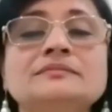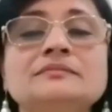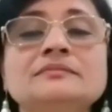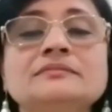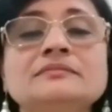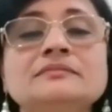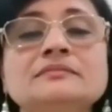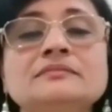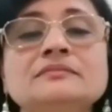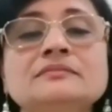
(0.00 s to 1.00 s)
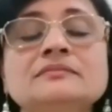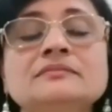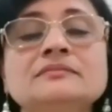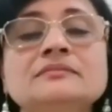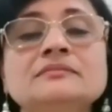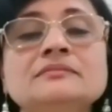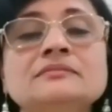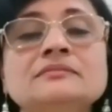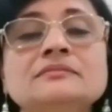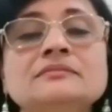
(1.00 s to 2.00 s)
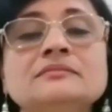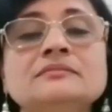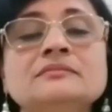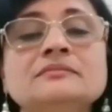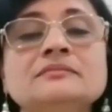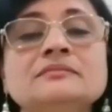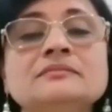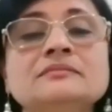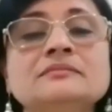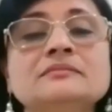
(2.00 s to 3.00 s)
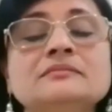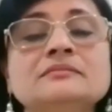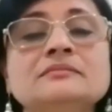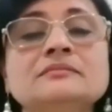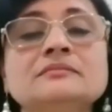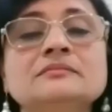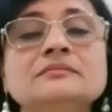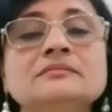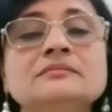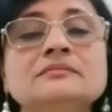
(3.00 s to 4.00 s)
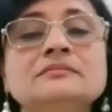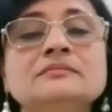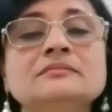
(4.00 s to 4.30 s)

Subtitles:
(no one is talking)